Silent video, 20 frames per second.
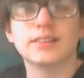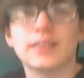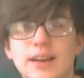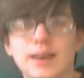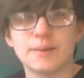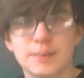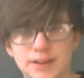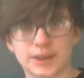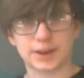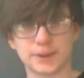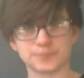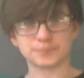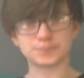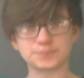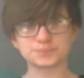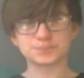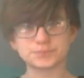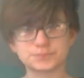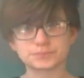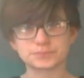there we go.
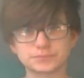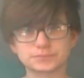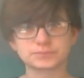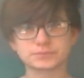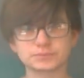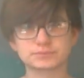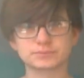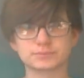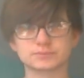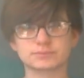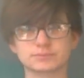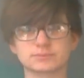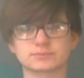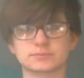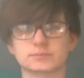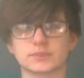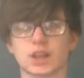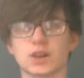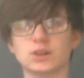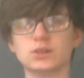
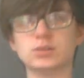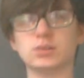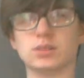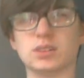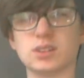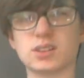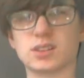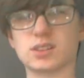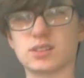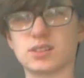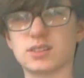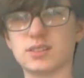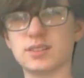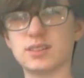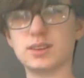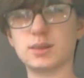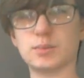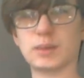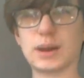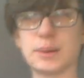Oh look, you can
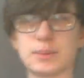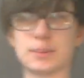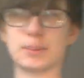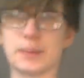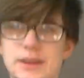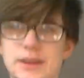see baby